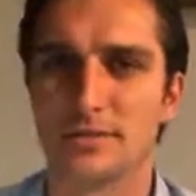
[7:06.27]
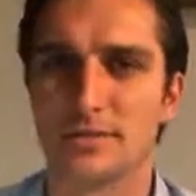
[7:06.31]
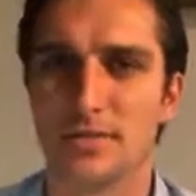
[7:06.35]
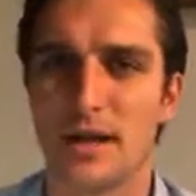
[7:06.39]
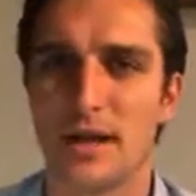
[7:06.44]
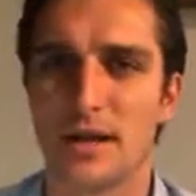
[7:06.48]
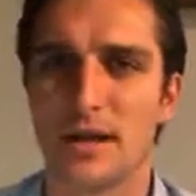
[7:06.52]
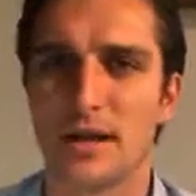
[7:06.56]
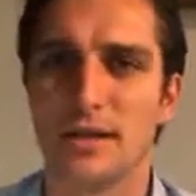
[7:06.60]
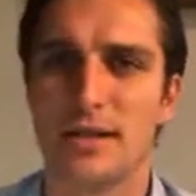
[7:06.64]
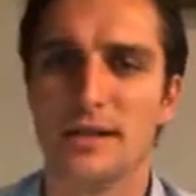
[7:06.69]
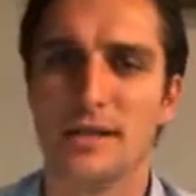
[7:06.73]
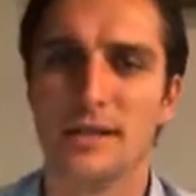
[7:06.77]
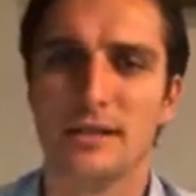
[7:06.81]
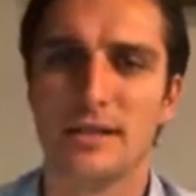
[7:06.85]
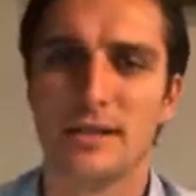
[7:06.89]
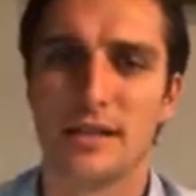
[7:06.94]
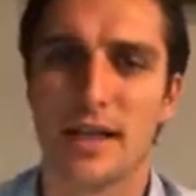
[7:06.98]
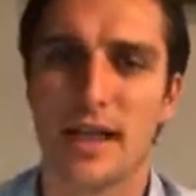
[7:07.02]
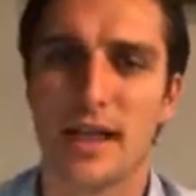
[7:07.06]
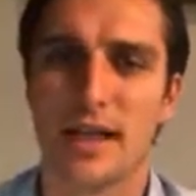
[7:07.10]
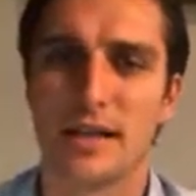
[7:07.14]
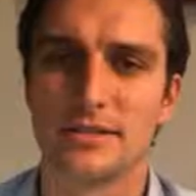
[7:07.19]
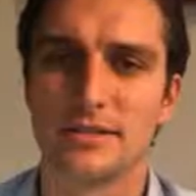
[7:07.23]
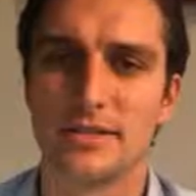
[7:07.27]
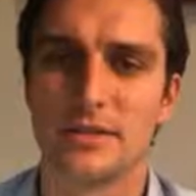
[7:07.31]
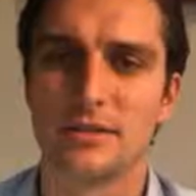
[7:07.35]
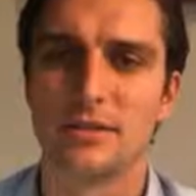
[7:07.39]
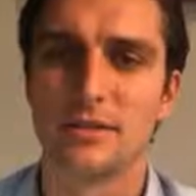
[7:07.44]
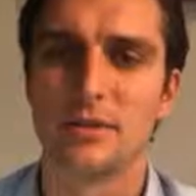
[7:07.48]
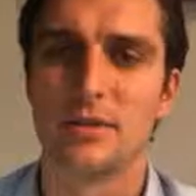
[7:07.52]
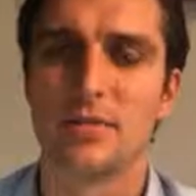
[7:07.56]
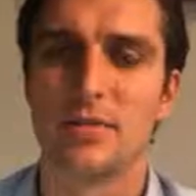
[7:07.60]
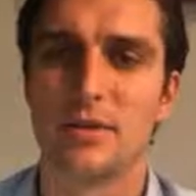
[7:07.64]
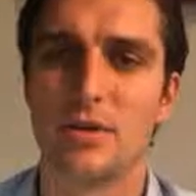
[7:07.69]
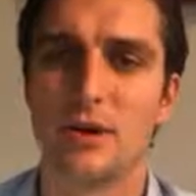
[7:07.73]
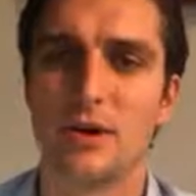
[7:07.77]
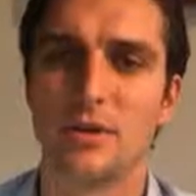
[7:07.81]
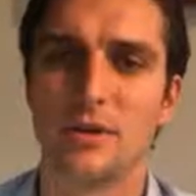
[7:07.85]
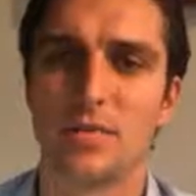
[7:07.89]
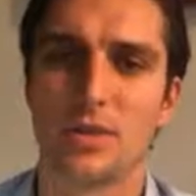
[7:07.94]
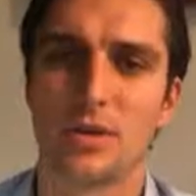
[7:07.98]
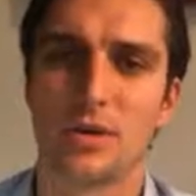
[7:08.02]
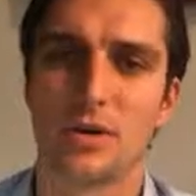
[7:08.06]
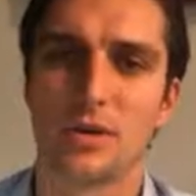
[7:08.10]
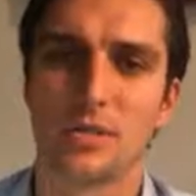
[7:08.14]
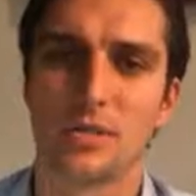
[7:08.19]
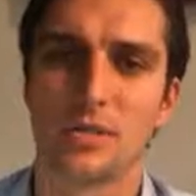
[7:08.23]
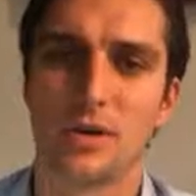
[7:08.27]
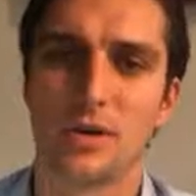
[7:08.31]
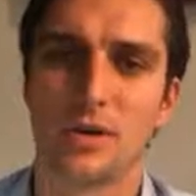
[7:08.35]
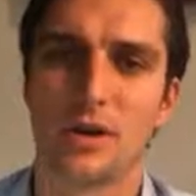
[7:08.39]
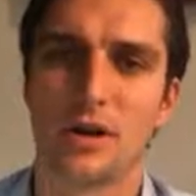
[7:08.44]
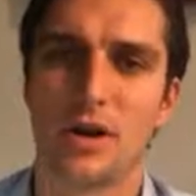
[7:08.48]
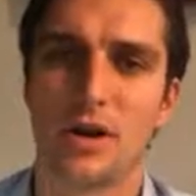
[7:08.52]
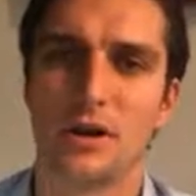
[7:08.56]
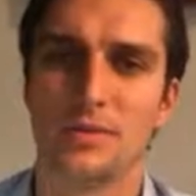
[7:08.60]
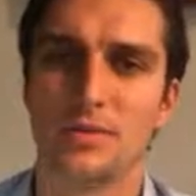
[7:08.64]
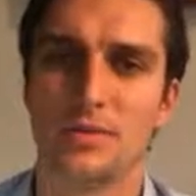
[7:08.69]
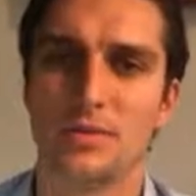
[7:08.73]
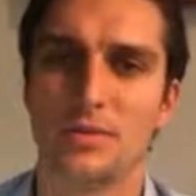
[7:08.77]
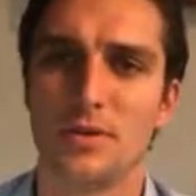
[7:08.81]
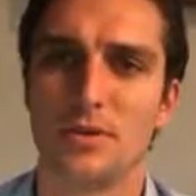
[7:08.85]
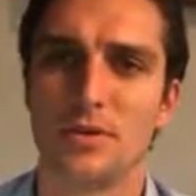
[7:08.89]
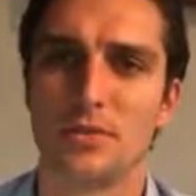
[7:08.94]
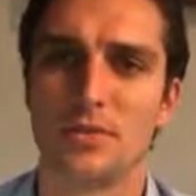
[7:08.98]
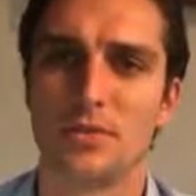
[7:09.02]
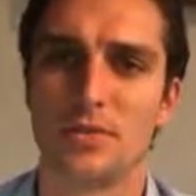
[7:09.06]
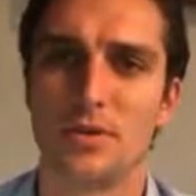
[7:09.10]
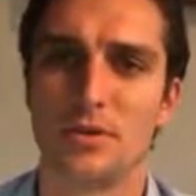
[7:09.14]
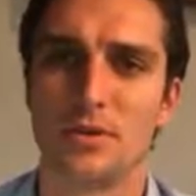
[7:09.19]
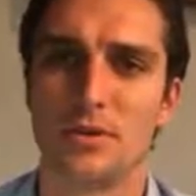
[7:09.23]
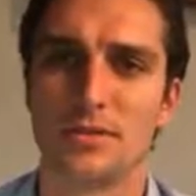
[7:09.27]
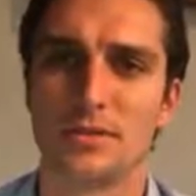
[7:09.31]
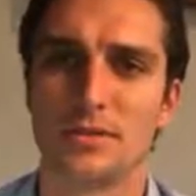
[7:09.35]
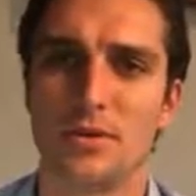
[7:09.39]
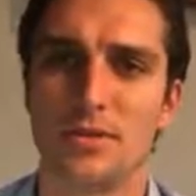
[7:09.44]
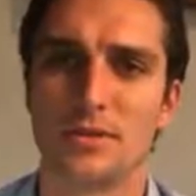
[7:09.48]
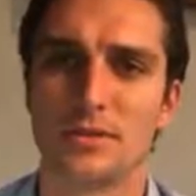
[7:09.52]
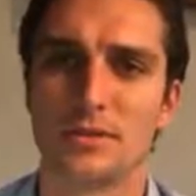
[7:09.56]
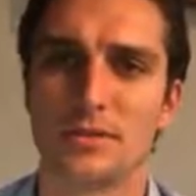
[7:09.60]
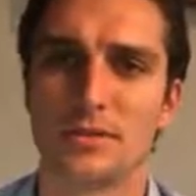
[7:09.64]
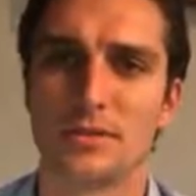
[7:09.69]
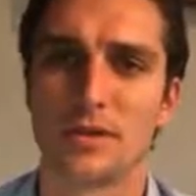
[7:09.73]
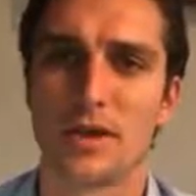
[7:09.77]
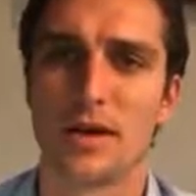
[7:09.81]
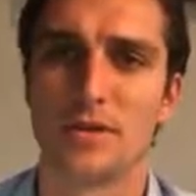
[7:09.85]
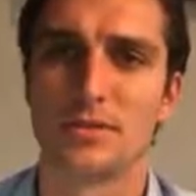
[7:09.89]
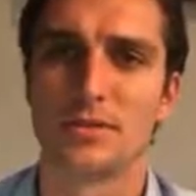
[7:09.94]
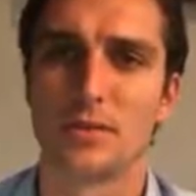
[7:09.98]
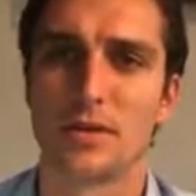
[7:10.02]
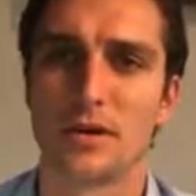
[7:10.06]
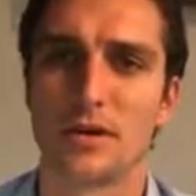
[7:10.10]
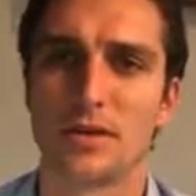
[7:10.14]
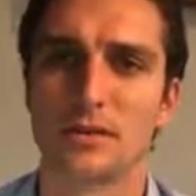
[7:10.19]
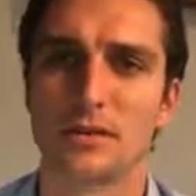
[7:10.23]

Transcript: But simply put, we're a contribution portal piece of software.